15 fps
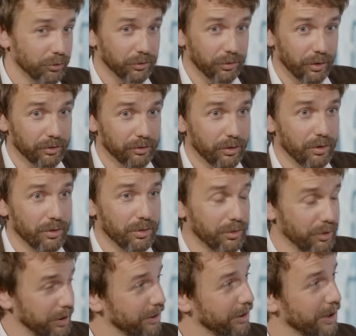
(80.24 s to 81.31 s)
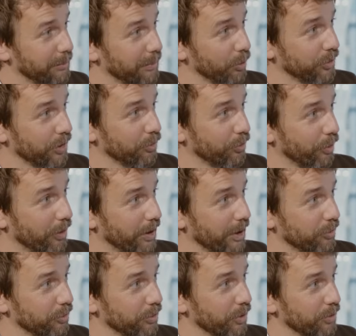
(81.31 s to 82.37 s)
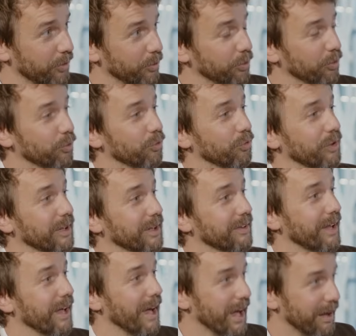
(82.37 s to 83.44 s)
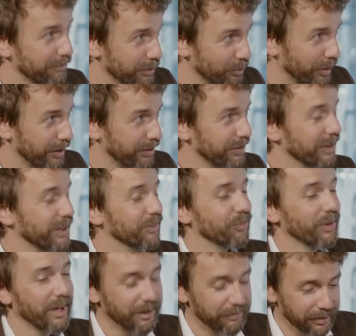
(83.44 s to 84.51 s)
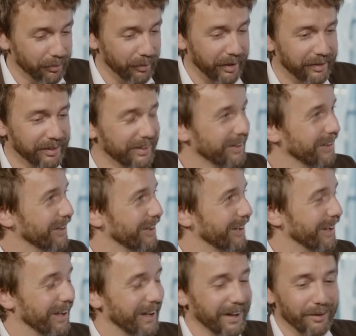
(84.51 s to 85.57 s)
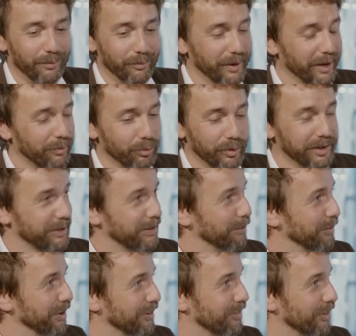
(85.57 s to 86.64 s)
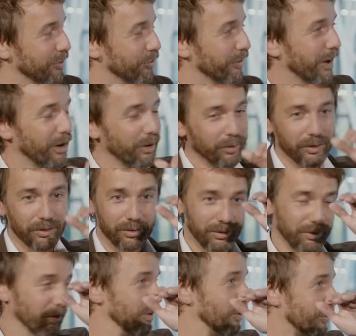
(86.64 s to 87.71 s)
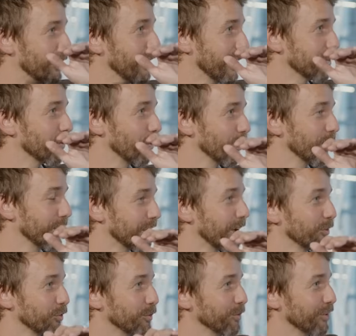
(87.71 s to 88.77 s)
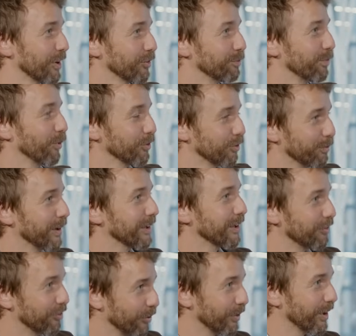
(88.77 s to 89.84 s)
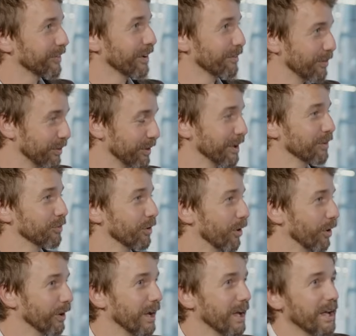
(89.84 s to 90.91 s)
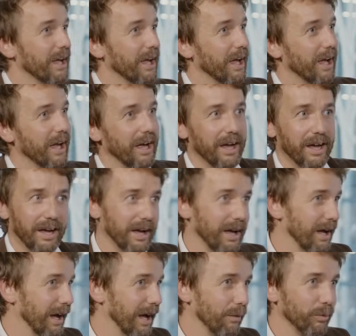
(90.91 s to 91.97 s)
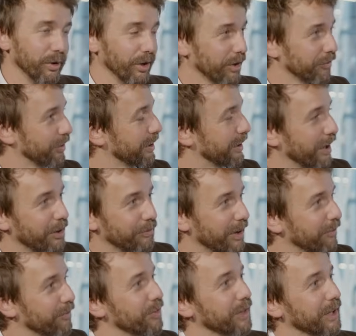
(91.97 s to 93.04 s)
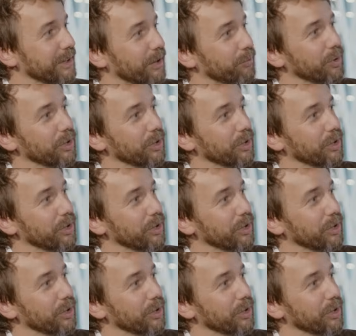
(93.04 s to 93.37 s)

start thinking about the Star Alliance logo, you see it everywhere. It's everywhere. We have weekly meetings now looking at all the customer touch points, making sure that everything is gone. And we're going to take care of everything that we